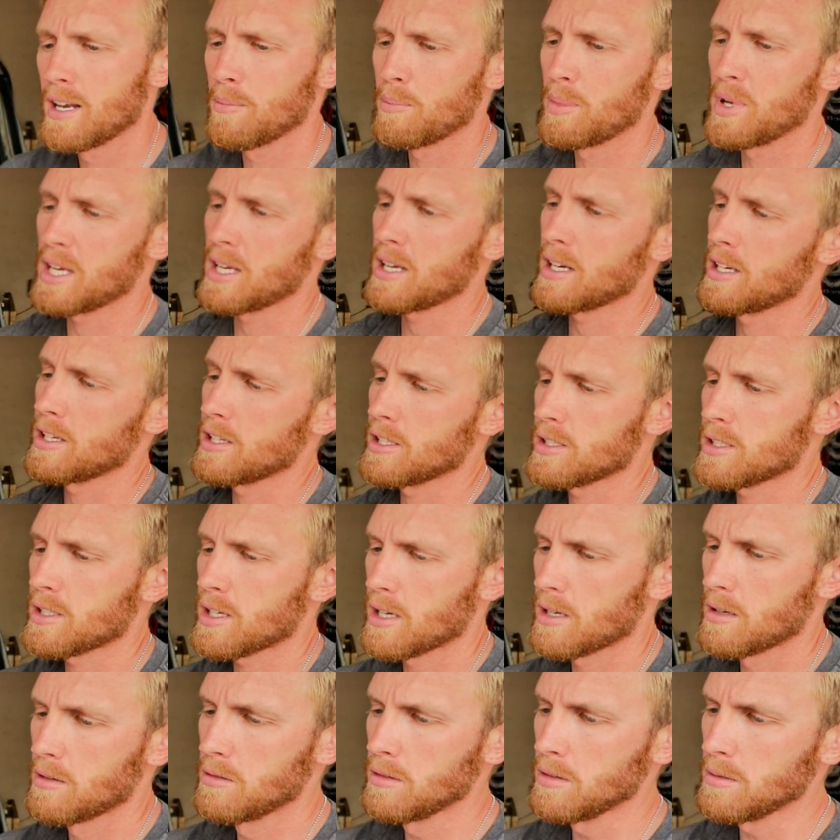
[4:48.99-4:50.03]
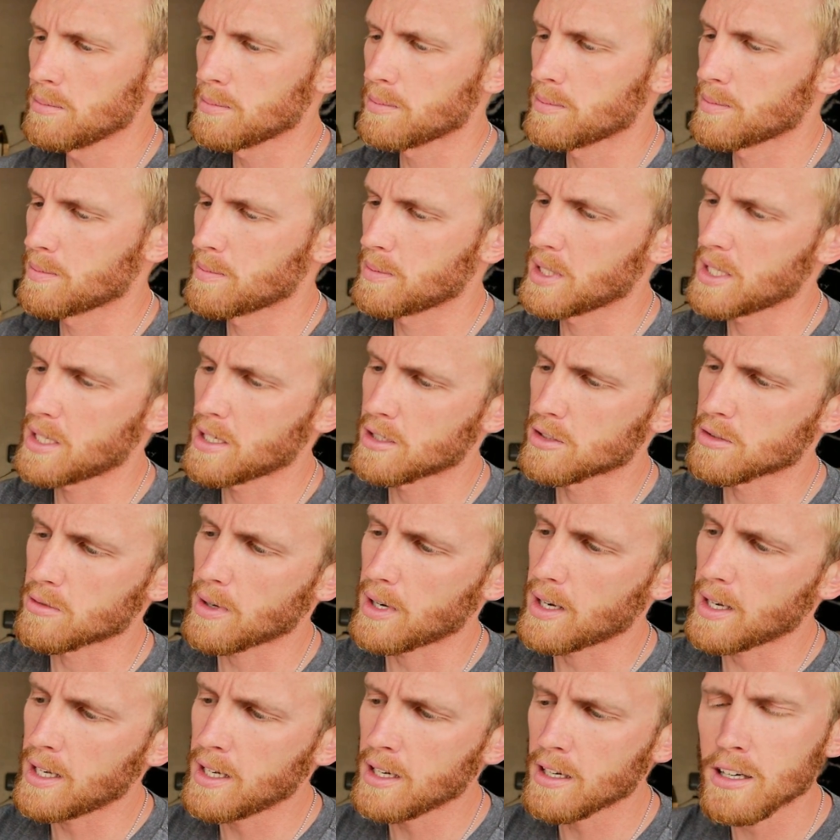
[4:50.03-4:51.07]
Because
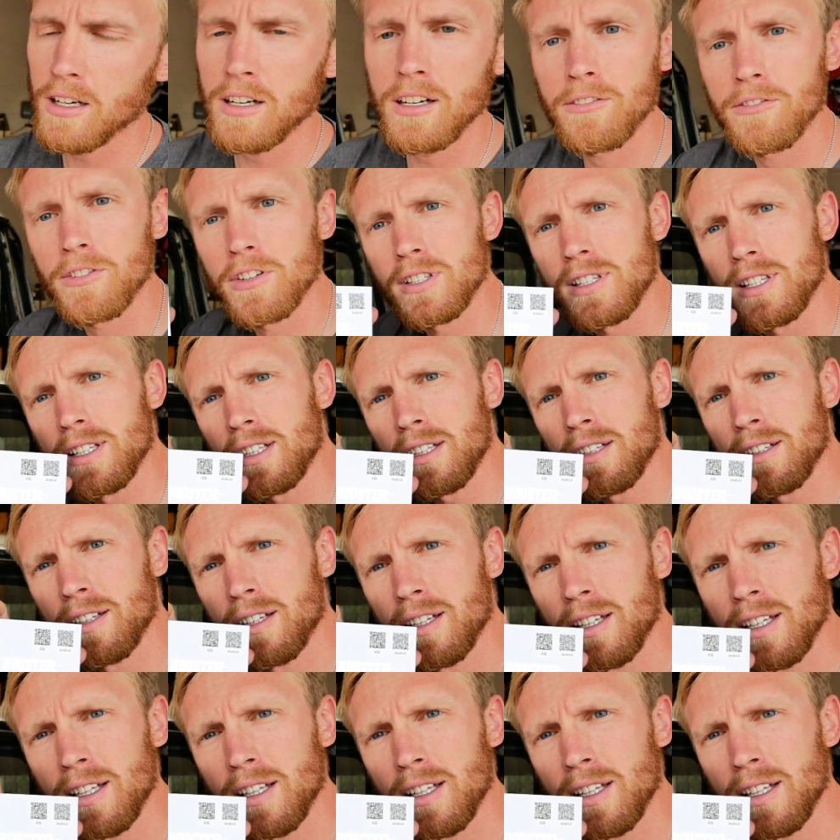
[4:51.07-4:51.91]
right here, if you see,